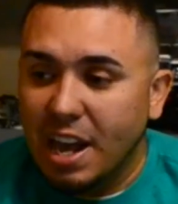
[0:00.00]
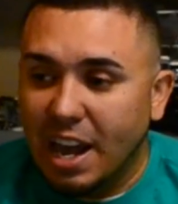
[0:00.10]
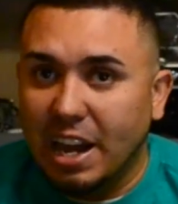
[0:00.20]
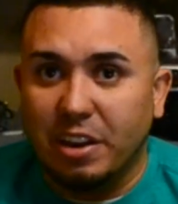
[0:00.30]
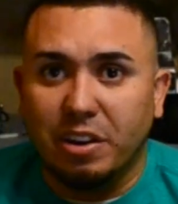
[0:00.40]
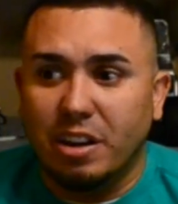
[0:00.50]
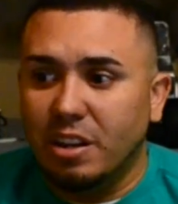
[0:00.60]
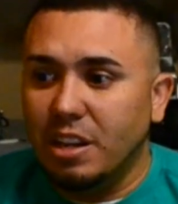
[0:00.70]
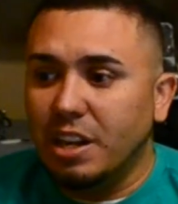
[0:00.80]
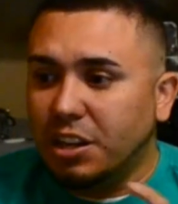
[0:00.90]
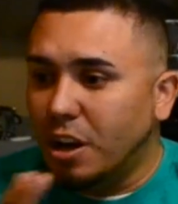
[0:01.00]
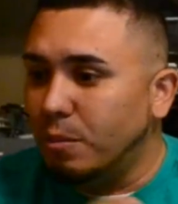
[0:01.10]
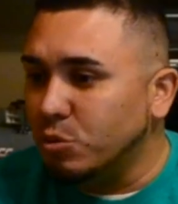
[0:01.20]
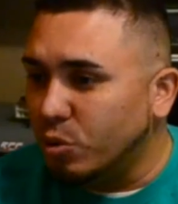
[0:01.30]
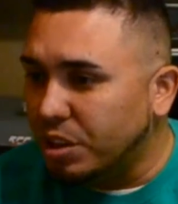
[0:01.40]
And it
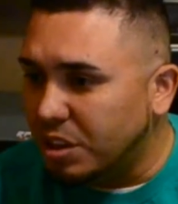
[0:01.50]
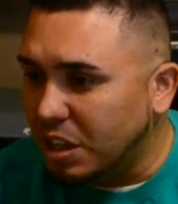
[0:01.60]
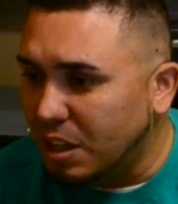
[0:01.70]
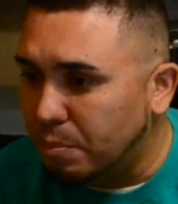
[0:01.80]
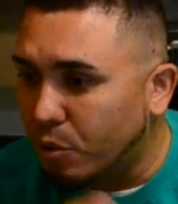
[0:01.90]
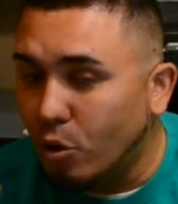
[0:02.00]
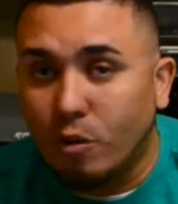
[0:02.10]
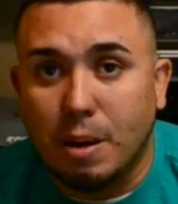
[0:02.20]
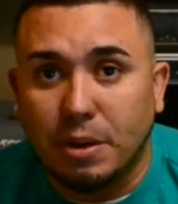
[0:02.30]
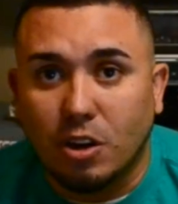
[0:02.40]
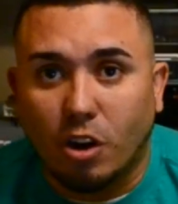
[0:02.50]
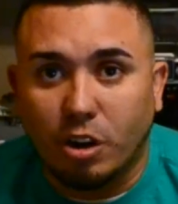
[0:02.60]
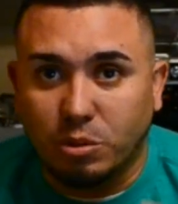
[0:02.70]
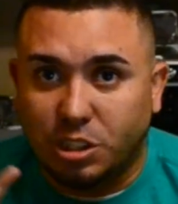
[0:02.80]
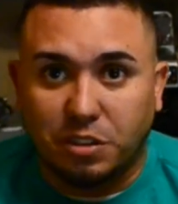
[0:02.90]
comes with the programming
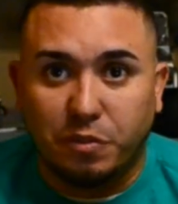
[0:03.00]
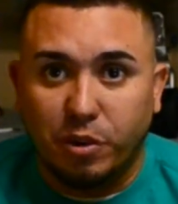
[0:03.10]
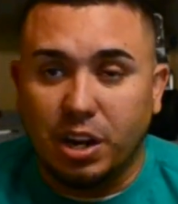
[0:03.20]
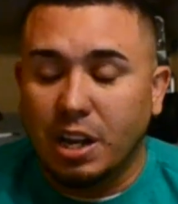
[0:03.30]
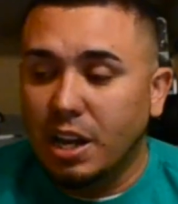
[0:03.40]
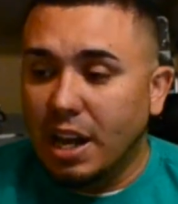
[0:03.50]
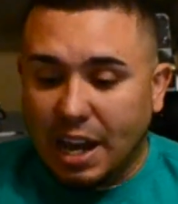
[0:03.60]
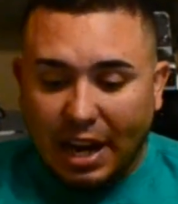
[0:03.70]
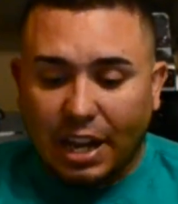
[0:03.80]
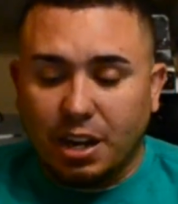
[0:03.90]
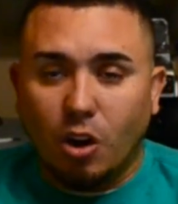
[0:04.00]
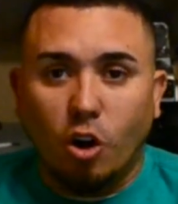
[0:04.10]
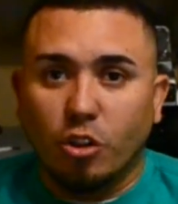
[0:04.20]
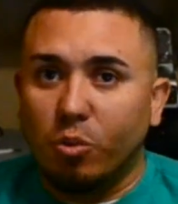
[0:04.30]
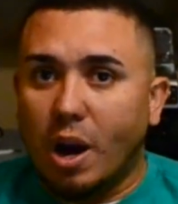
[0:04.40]
card, which is free, and
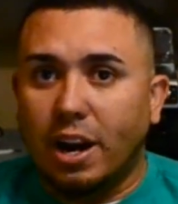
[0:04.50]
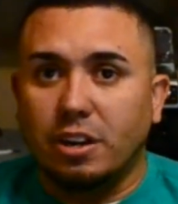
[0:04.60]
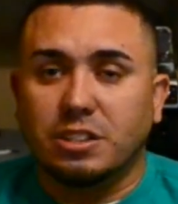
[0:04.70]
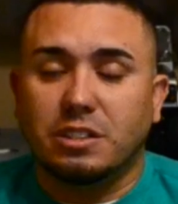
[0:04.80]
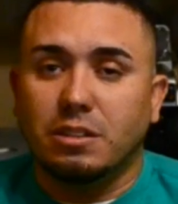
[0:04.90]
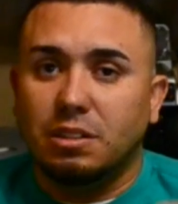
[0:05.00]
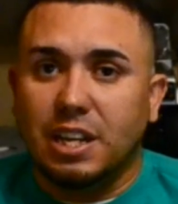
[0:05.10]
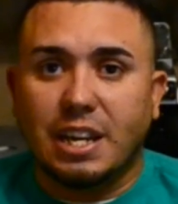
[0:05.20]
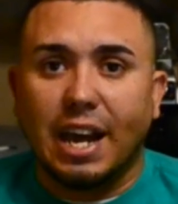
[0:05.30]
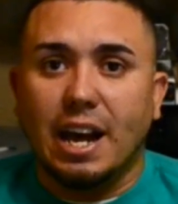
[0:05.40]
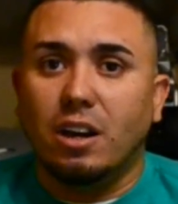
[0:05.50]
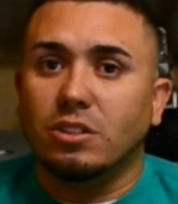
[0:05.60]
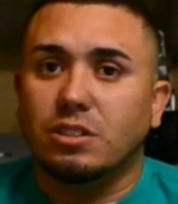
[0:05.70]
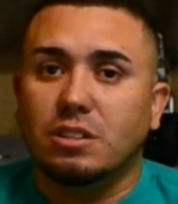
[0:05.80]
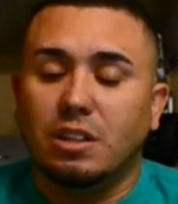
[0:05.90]
all the wires,
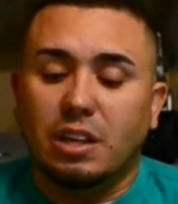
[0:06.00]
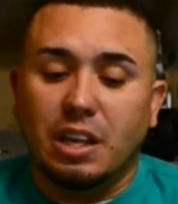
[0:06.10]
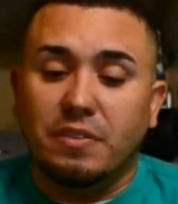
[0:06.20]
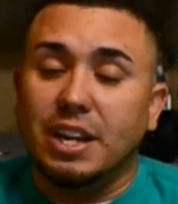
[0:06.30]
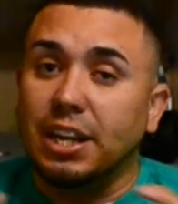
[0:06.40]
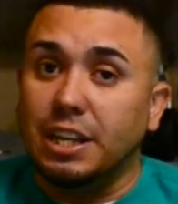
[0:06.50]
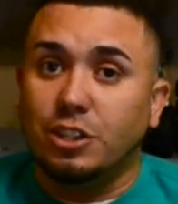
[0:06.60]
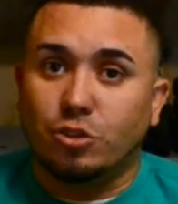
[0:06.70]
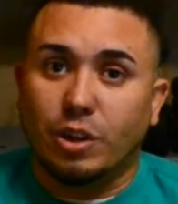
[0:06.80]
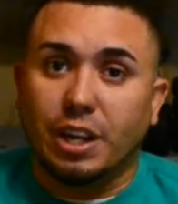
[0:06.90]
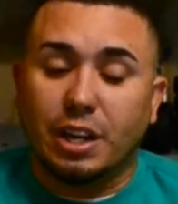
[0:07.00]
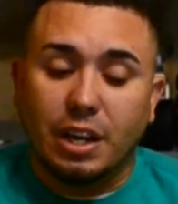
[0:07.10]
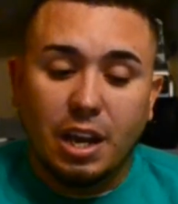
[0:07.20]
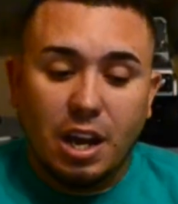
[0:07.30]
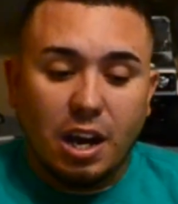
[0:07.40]
decals, even heat shrink
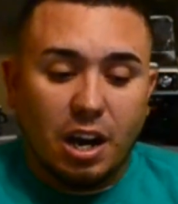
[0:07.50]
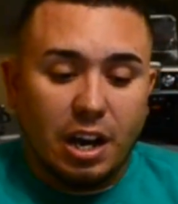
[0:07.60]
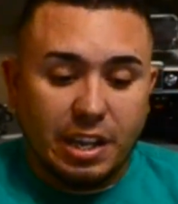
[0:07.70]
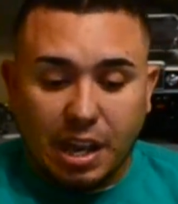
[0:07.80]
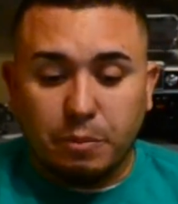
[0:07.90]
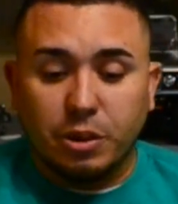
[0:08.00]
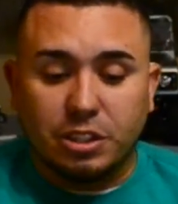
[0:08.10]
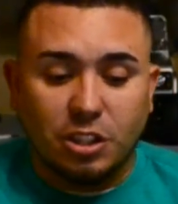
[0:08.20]
it came with.